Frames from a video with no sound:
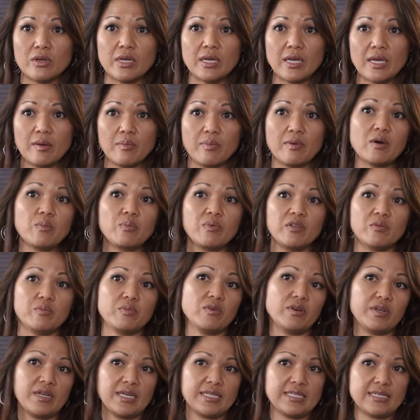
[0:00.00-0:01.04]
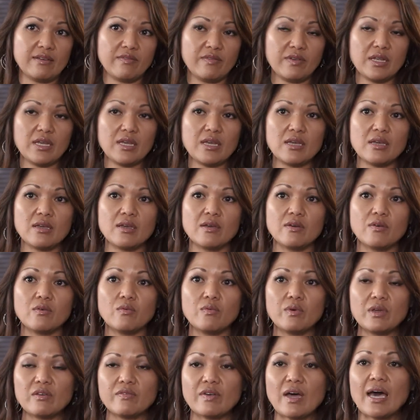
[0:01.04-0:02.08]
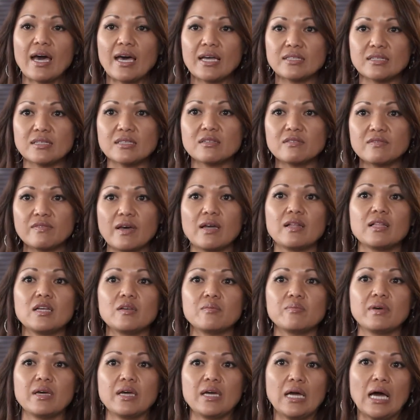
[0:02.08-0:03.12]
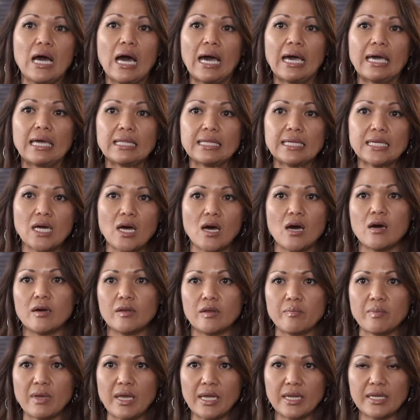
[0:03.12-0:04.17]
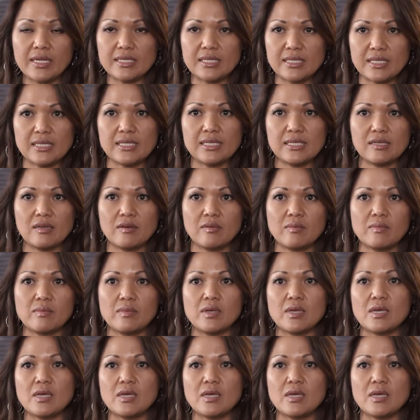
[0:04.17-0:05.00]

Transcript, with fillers: to keep up with productivity, we've had to develop a highly automated system